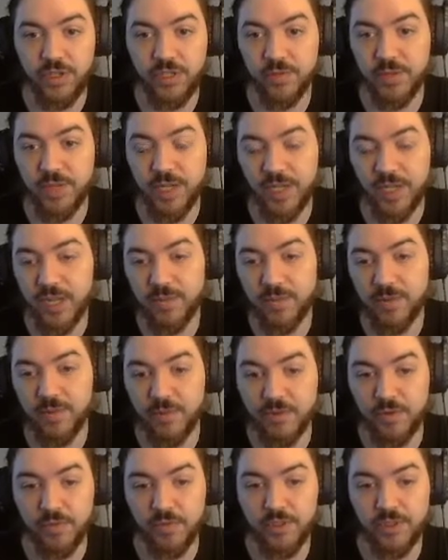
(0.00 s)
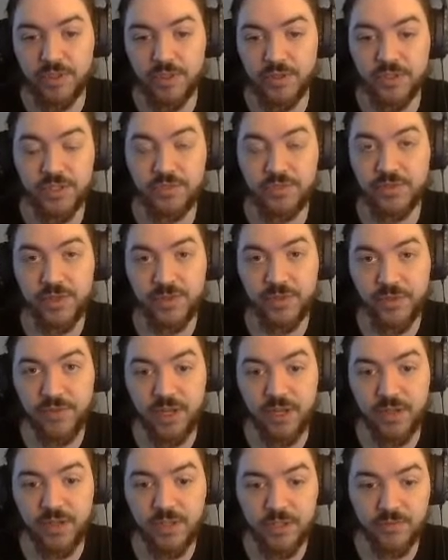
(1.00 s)
I mean, a lot of people will do it just for the
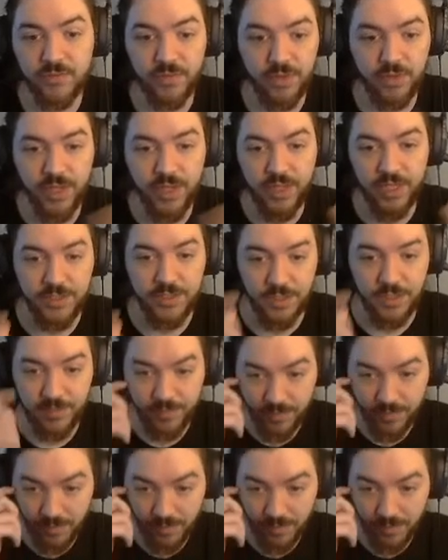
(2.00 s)
fun, just for the legacy.